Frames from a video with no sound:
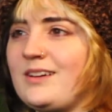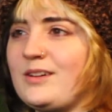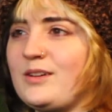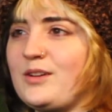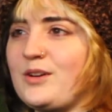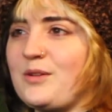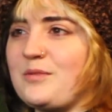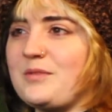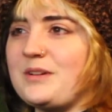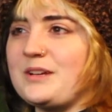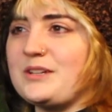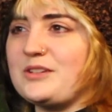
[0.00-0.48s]

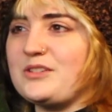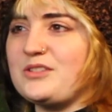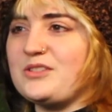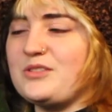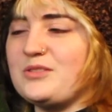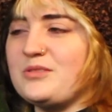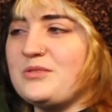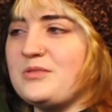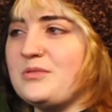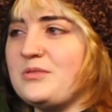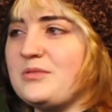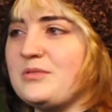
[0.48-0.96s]
going
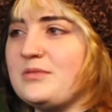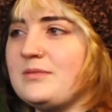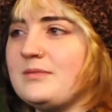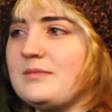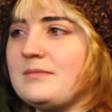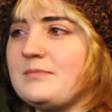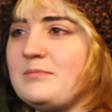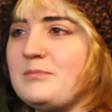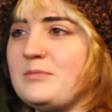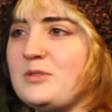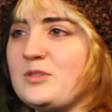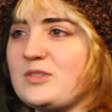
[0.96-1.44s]
to
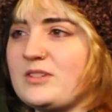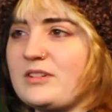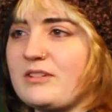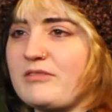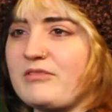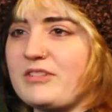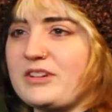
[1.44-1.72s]
music